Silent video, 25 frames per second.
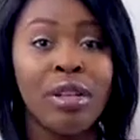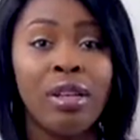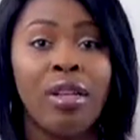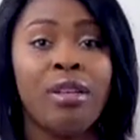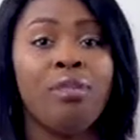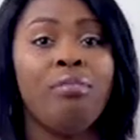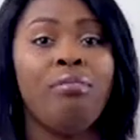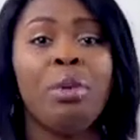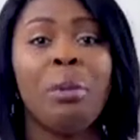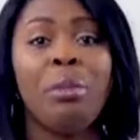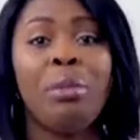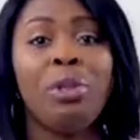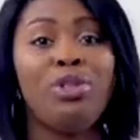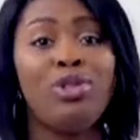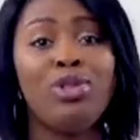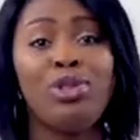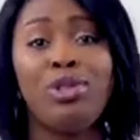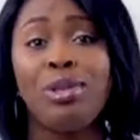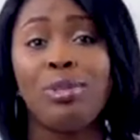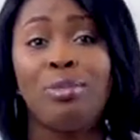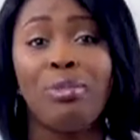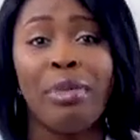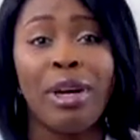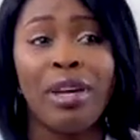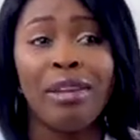maybe it's
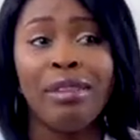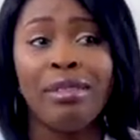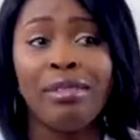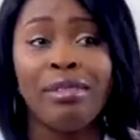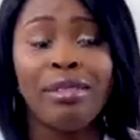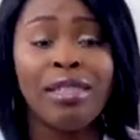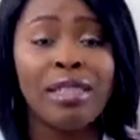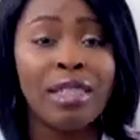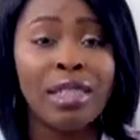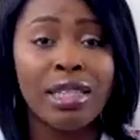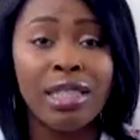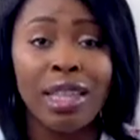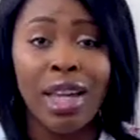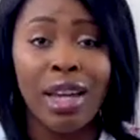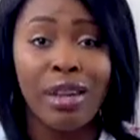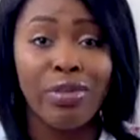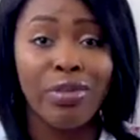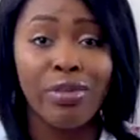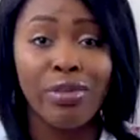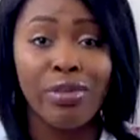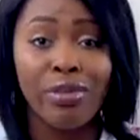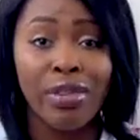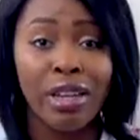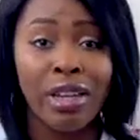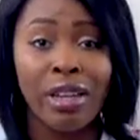just my dislike
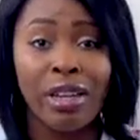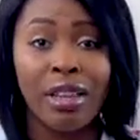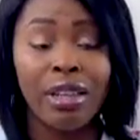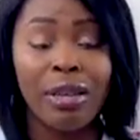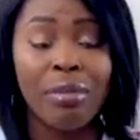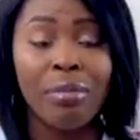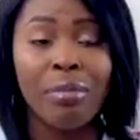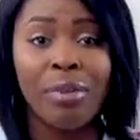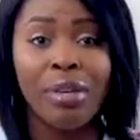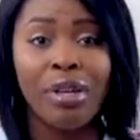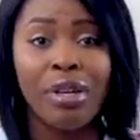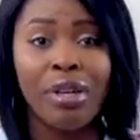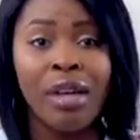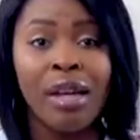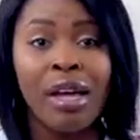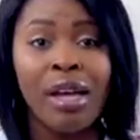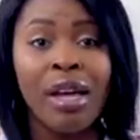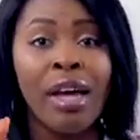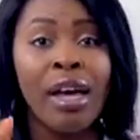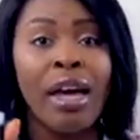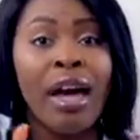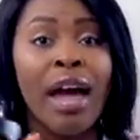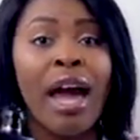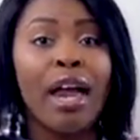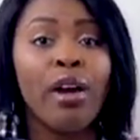for vanilla, but
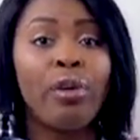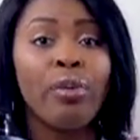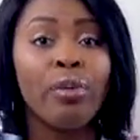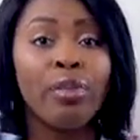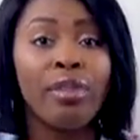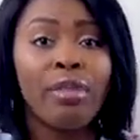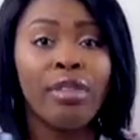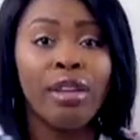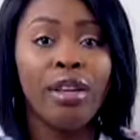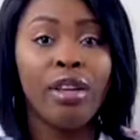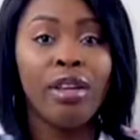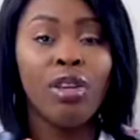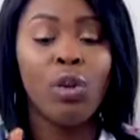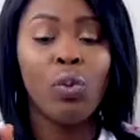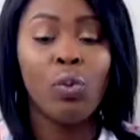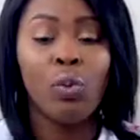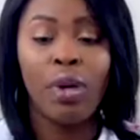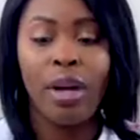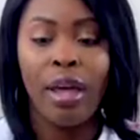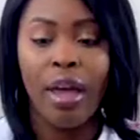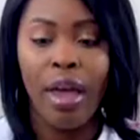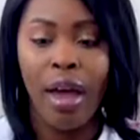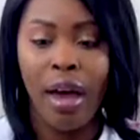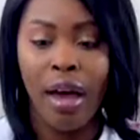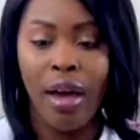I don't think you want
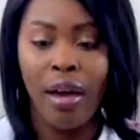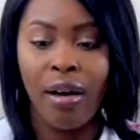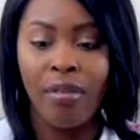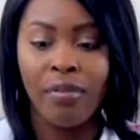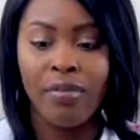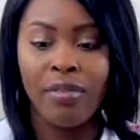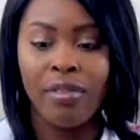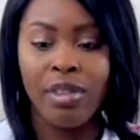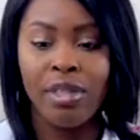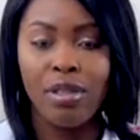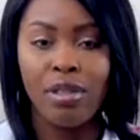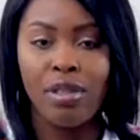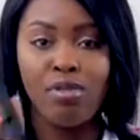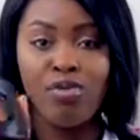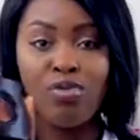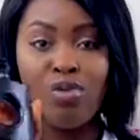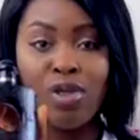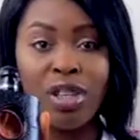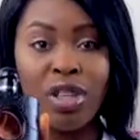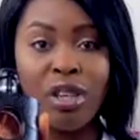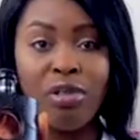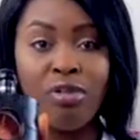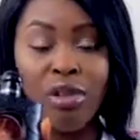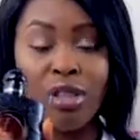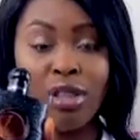to have this
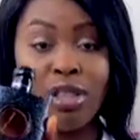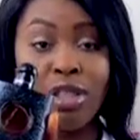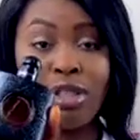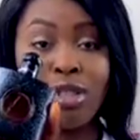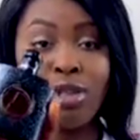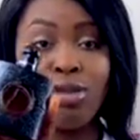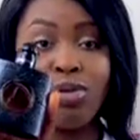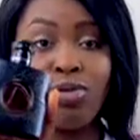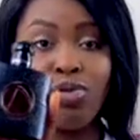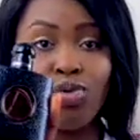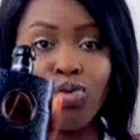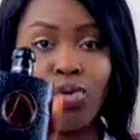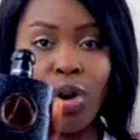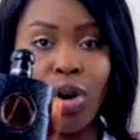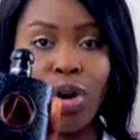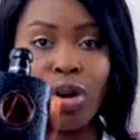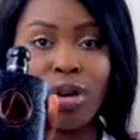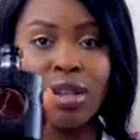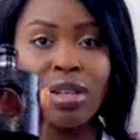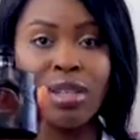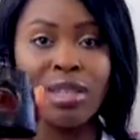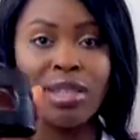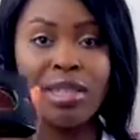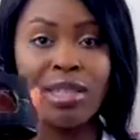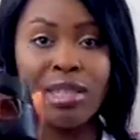really, really
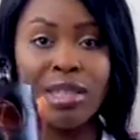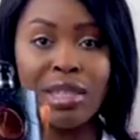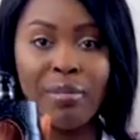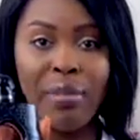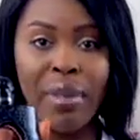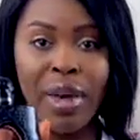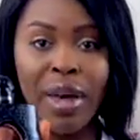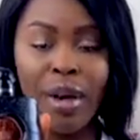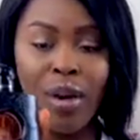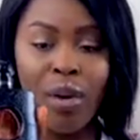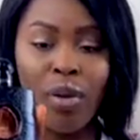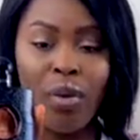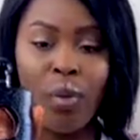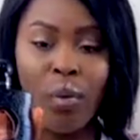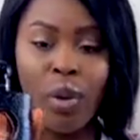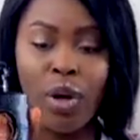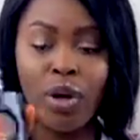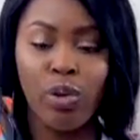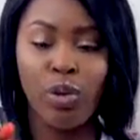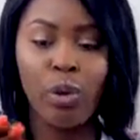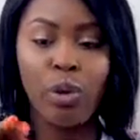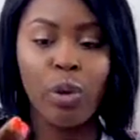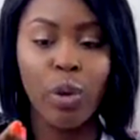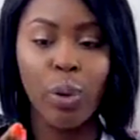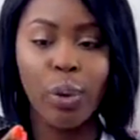strong smell when
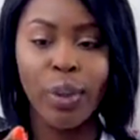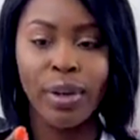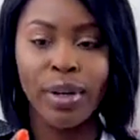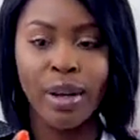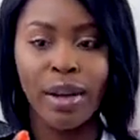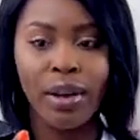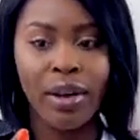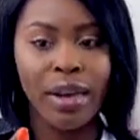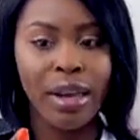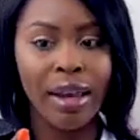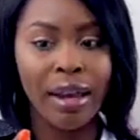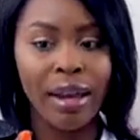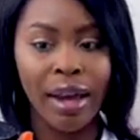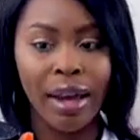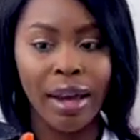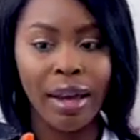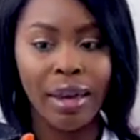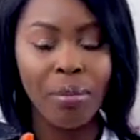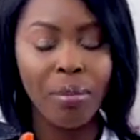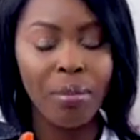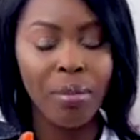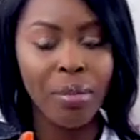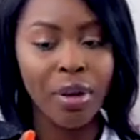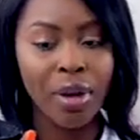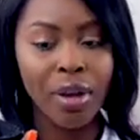you're going out at
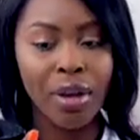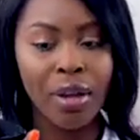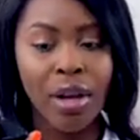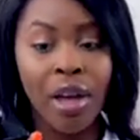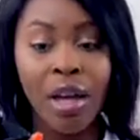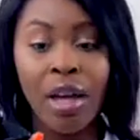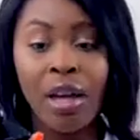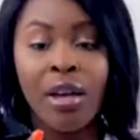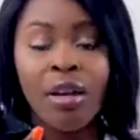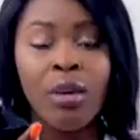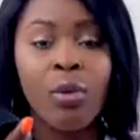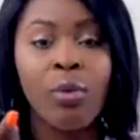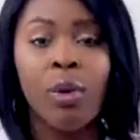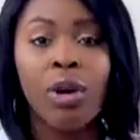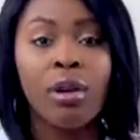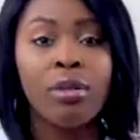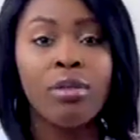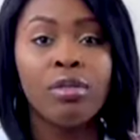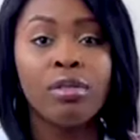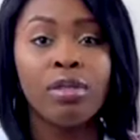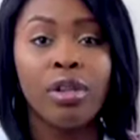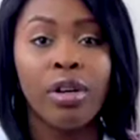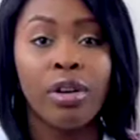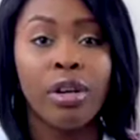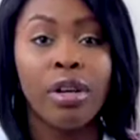night. But well,
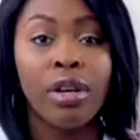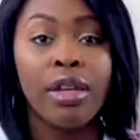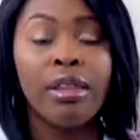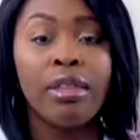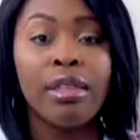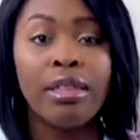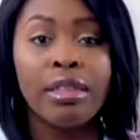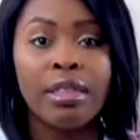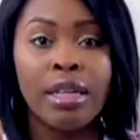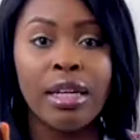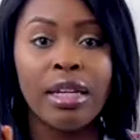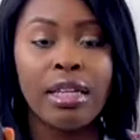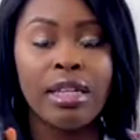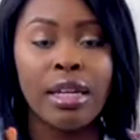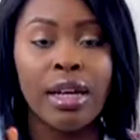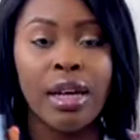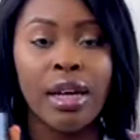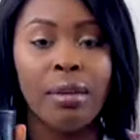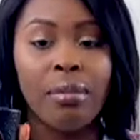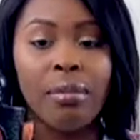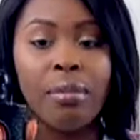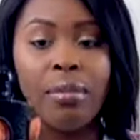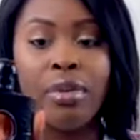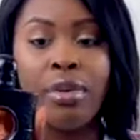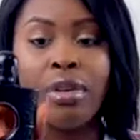sorry, in the
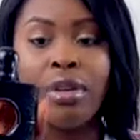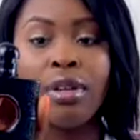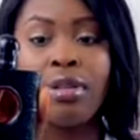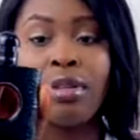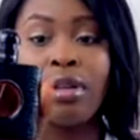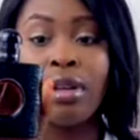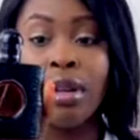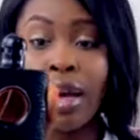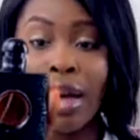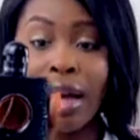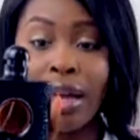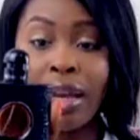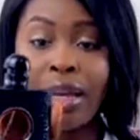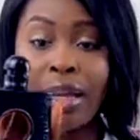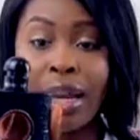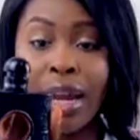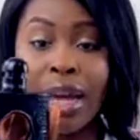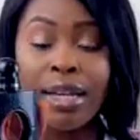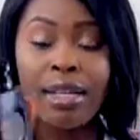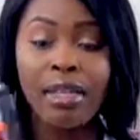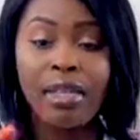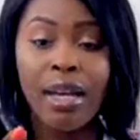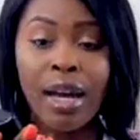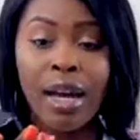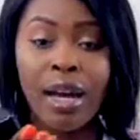daytime, but at
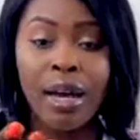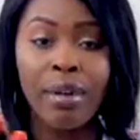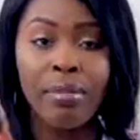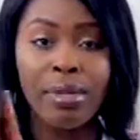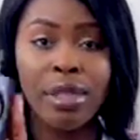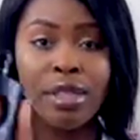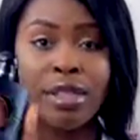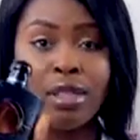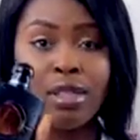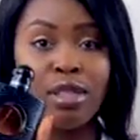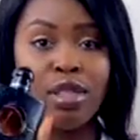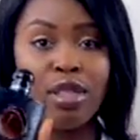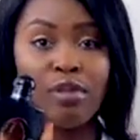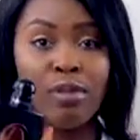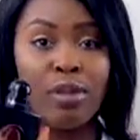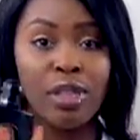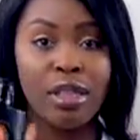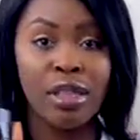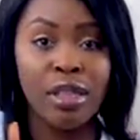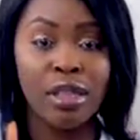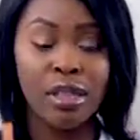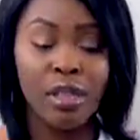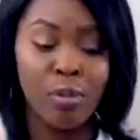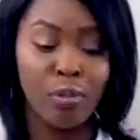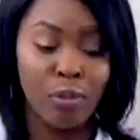nighttime, this is a really
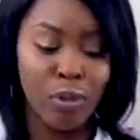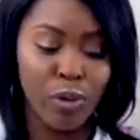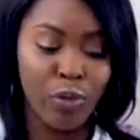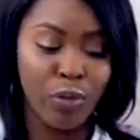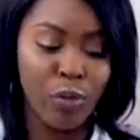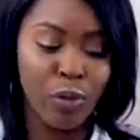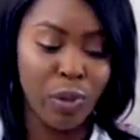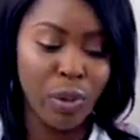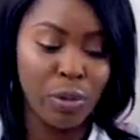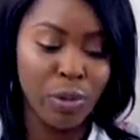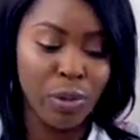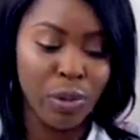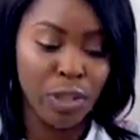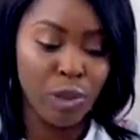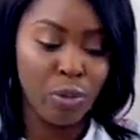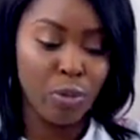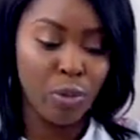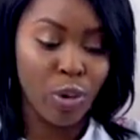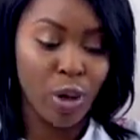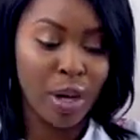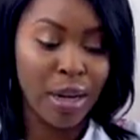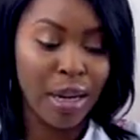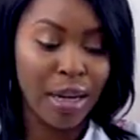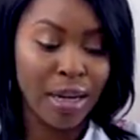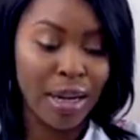good perfume to
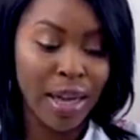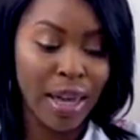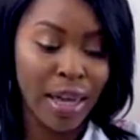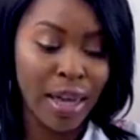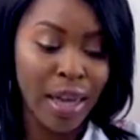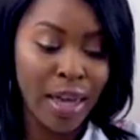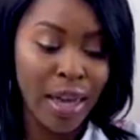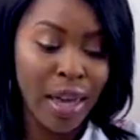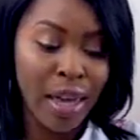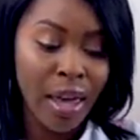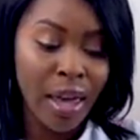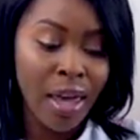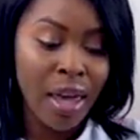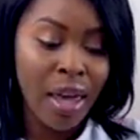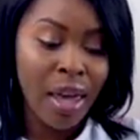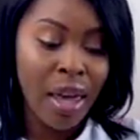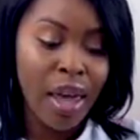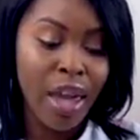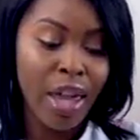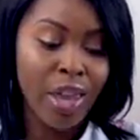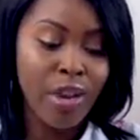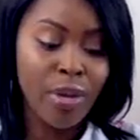spray at night, and you